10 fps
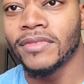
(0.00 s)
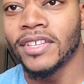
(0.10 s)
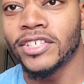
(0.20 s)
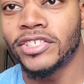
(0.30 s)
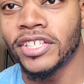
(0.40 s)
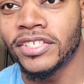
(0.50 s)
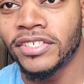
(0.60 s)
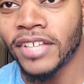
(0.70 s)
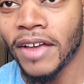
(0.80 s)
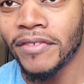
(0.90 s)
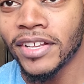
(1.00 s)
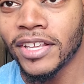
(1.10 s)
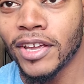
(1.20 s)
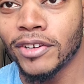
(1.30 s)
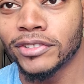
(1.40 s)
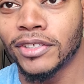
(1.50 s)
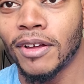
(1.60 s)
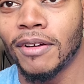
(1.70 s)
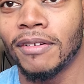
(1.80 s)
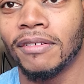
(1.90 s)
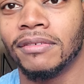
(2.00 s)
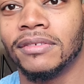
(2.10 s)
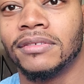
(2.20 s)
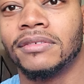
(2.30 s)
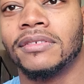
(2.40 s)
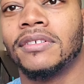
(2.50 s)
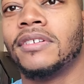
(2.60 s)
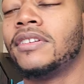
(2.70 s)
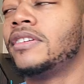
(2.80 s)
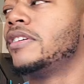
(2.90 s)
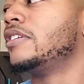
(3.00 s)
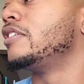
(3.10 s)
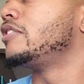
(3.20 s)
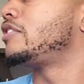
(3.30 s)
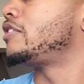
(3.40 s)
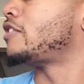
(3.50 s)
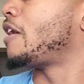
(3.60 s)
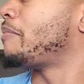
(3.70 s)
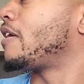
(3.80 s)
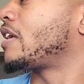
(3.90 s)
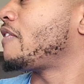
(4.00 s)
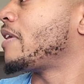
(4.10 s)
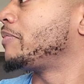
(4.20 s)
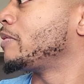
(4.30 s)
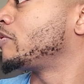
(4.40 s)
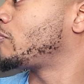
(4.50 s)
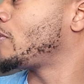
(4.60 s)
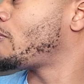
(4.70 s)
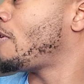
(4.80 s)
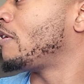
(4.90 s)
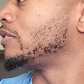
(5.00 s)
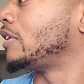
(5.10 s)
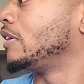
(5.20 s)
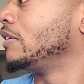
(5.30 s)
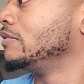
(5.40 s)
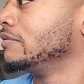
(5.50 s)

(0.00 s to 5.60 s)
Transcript: and she's 70 years old. She talking about giving up them sweet walls, huh?